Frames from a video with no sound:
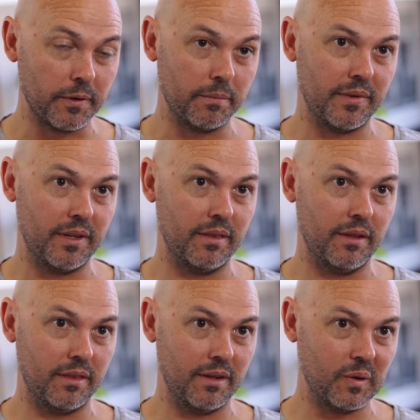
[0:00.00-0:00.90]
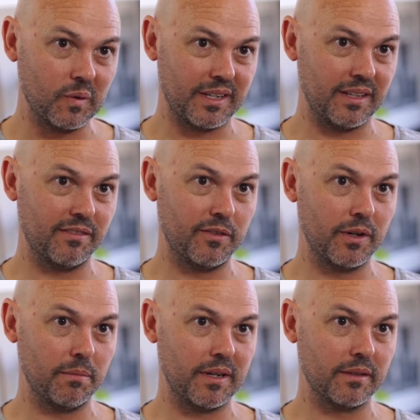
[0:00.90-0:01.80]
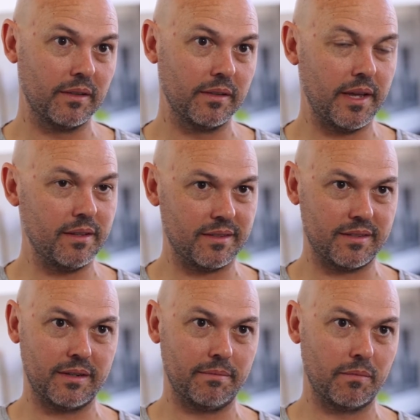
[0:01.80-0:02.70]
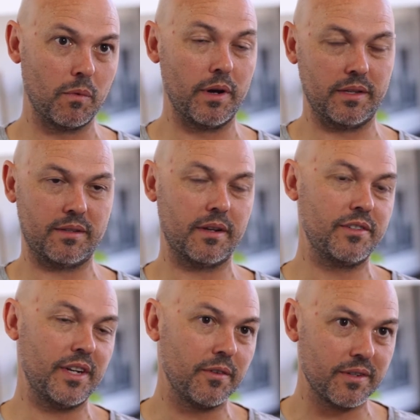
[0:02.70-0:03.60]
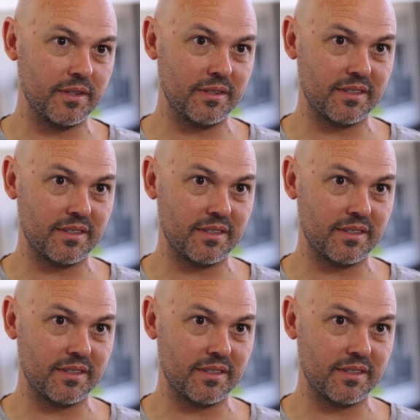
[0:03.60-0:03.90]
room in the old Californian Bungalow, hence why it's so generous in